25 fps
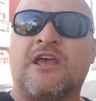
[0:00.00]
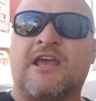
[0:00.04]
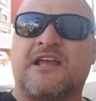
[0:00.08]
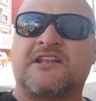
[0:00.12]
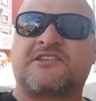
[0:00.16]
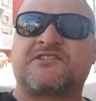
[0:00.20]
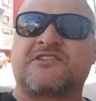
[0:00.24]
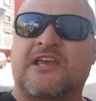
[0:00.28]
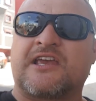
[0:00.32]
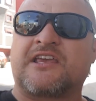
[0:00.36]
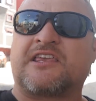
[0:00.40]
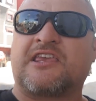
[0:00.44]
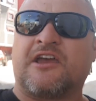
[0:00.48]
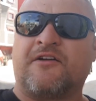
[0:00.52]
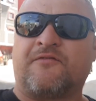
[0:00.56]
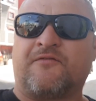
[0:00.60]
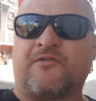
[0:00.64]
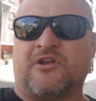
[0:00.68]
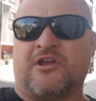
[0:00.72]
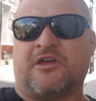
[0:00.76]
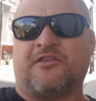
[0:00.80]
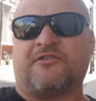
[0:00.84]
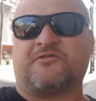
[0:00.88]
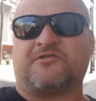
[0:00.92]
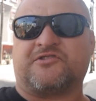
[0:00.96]
It's like
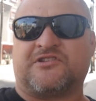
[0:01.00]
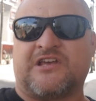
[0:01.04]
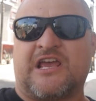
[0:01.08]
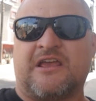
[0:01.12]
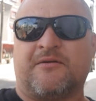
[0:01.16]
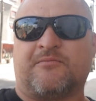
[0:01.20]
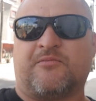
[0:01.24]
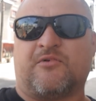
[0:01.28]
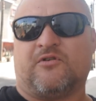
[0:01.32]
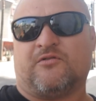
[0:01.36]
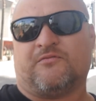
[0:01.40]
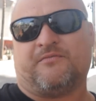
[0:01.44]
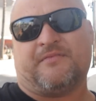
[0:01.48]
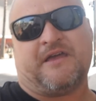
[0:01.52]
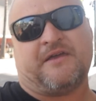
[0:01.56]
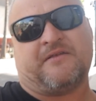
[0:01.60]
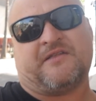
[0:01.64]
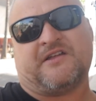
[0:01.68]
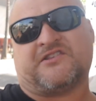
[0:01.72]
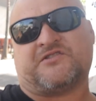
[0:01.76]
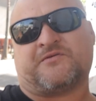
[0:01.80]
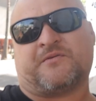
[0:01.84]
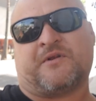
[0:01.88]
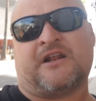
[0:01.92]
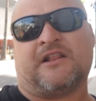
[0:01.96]
every other table. Hey,
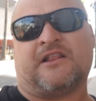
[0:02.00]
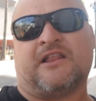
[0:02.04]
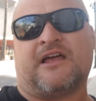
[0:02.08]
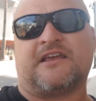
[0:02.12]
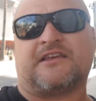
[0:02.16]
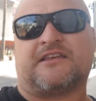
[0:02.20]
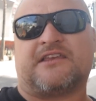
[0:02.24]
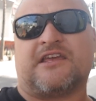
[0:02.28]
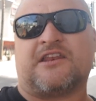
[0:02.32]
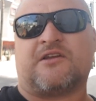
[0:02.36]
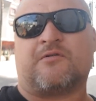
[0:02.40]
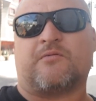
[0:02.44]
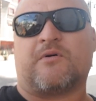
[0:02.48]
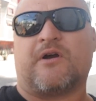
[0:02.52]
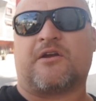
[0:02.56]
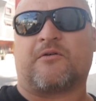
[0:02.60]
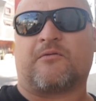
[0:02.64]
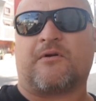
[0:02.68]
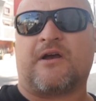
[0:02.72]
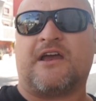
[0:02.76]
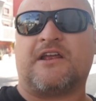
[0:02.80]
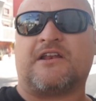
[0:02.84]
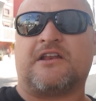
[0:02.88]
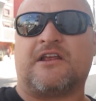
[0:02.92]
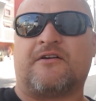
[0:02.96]
that's what I like anyway,
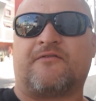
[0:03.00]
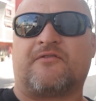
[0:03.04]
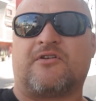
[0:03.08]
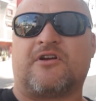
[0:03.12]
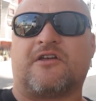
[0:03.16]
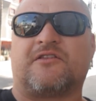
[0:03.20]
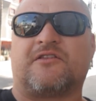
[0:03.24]
right? Every